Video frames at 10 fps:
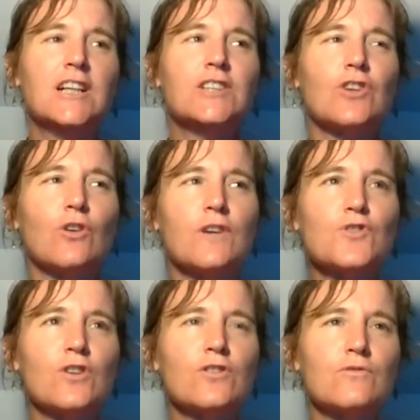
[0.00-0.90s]
So I've
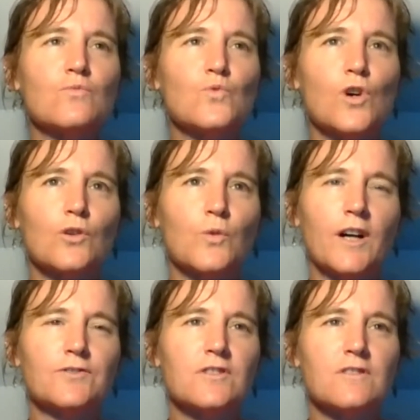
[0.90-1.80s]
done work
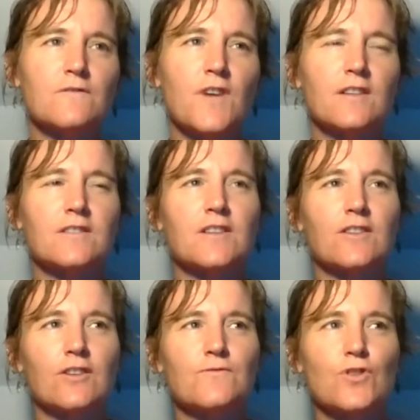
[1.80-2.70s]
wellness events and
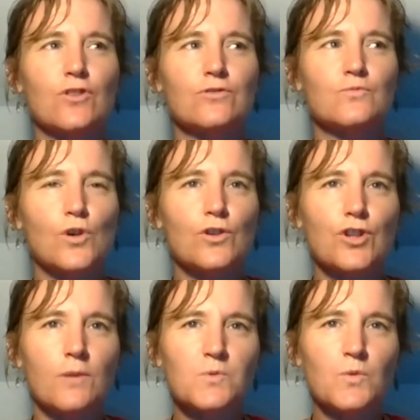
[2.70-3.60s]
I've done
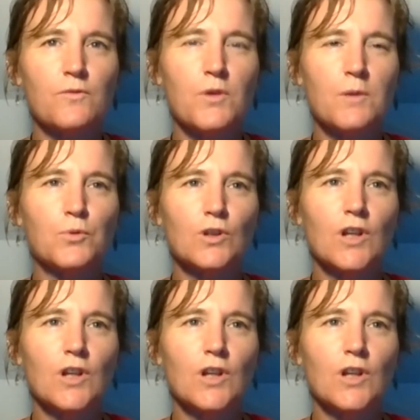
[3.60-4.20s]
workshops with people.